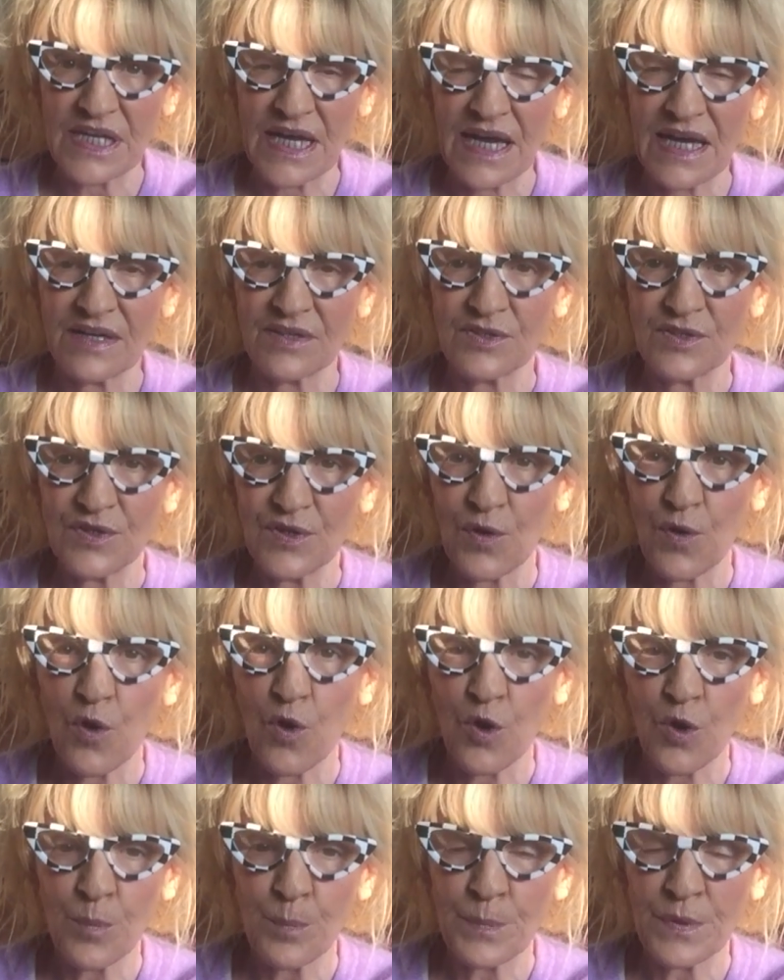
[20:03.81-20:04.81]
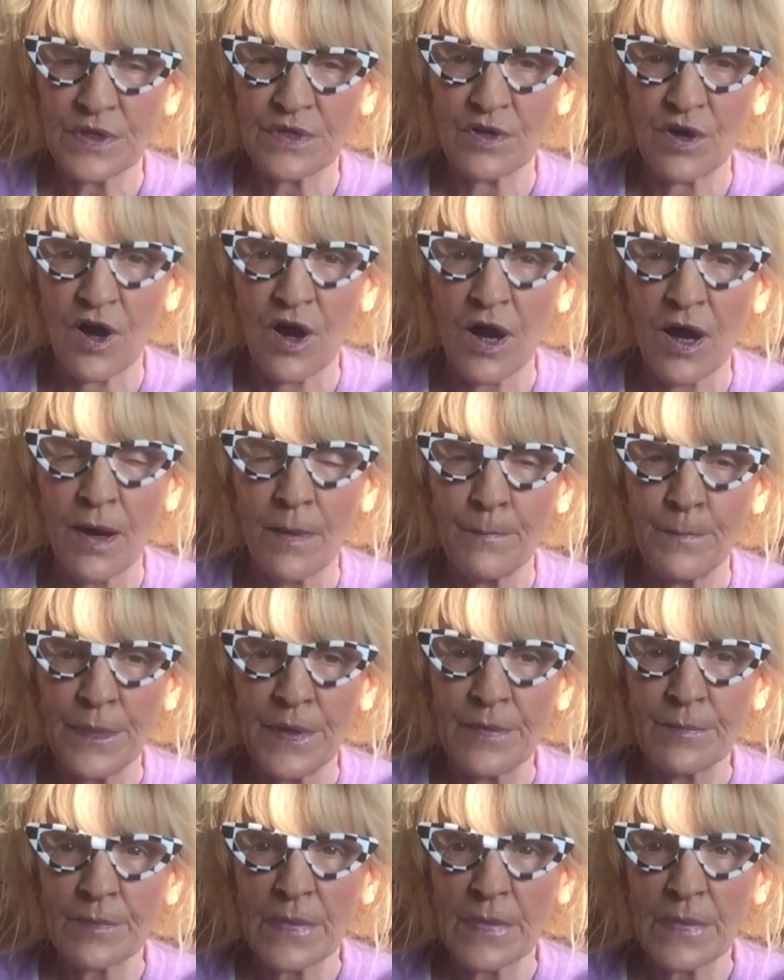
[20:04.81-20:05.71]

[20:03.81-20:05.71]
that, you open up